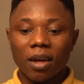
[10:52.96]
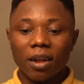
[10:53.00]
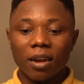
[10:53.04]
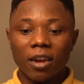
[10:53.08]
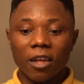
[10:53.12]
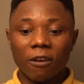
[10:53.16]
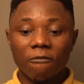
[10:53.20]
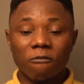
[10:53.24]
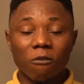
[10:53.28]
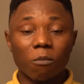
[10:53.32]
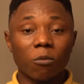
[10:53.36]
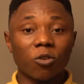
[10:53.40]

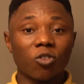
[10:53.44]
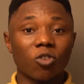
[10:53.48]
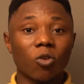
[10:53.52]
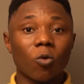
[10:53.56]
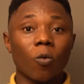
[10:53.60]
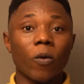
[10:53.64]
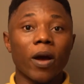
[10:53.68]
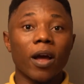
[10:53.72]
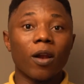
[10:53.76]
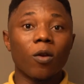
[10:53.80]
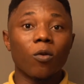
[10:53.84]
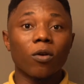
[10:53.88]
the
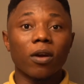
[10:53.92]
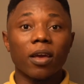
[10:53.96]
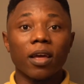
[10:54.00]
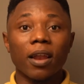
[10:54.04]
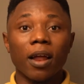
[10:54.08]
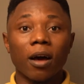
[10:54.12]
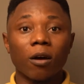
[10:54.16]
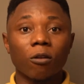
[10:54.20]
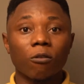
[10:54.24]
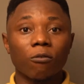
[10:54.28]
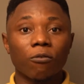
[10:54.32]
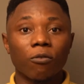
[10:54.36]
information we're
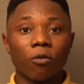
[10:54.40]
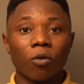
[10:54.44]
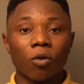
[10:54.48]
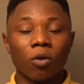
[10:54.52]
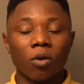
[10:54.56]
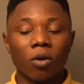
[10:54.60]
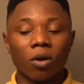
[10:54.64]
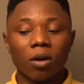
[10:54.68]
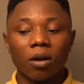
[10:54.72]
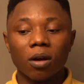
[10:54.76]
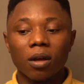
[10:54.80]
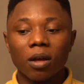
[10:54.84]
looking out
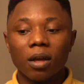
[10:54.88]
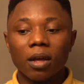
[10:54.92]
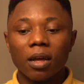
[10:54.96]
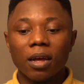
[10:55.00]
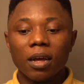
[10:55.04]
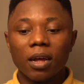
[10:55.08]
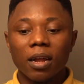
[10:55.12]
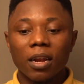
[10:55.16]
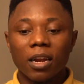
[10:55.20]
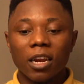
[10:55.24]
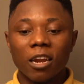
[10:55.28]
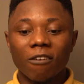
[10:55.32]
for,
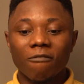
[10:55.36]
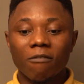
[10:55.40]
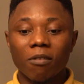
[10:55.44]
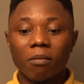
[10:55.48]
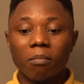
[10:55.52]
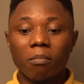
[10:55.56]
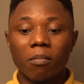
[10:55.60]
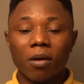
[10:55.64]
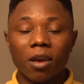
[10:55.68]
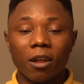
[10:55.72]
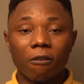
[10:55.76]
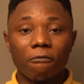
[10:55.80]
they've
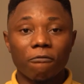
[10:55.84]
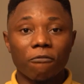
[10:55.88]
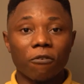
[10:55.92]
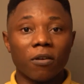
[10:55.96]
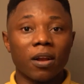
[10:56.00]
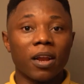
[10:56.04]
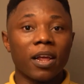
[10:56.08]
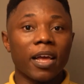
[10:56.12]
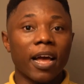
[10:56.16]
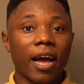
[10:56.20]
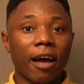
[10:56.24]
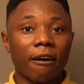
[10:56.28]
been made
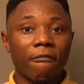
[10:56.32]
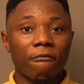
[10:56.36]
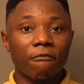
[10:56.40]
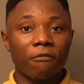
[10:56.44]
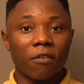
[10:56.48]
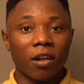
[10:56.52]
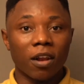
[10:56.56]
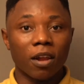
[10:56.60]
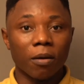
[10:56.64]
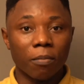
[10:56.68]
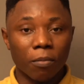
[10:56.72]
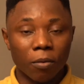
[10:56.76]
freely
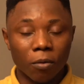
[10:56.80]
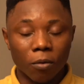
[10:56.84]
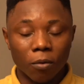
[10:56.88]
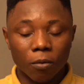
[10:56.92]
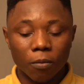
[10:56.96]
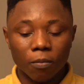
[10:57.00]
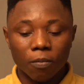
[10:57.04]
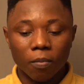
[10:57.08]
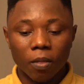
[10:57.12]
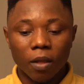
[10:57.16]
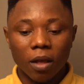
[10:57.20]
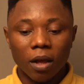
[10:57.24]

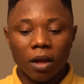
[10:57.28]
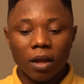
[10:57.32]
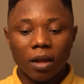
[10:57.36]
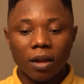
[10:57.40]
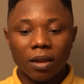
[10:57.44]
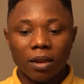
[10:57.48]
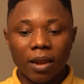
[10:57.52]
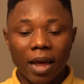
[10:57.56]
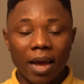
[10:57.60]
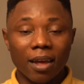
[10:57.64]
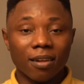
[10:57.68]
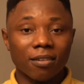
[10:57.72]
available.
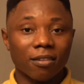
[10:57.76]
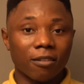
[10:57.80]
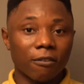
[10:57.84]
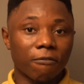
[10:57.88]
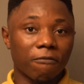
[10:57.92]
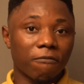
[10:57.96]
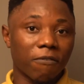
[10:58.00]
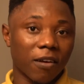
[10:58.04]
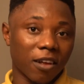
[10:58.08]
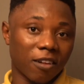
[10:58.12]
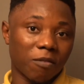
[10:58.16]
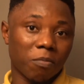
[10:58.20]
That is the
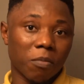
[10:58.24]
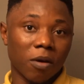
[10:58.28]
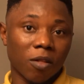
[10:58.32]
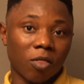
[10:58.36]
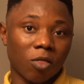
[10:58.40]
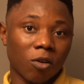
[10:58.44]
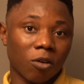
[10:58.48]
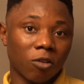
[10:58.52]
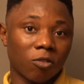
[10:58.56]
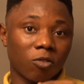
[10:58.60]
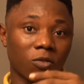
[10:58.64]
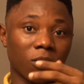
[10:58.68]
first
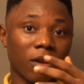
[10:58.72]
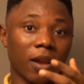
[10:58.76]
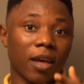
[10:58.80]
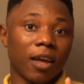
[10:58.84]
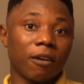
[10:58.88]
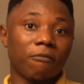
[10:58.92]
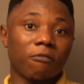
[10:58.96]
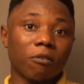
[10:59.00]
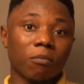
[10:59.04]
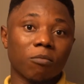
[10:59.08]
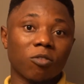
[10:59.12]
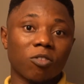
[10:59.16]
method to
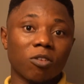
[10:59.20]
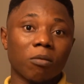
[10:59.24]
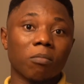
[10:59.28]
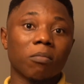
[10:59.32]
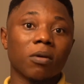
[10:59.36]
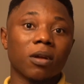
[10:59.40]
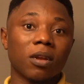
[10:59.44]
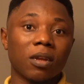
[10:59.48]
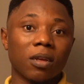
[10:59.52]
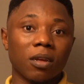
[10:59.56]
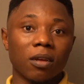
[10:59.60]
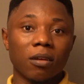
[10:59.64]
learn from
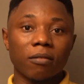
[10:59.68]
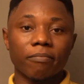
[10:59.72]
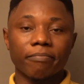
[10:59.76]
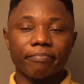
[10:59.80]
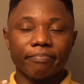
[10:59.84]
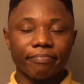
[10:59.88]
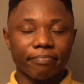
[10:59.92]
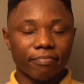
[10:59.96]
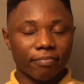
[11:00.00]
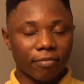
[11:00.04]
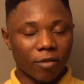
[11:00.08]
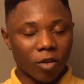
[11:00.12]
somebody
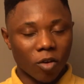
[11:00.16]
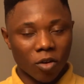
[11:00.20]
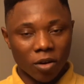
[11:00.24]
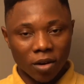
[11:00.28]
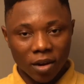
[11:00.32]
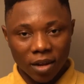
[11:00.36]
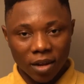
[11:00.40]
on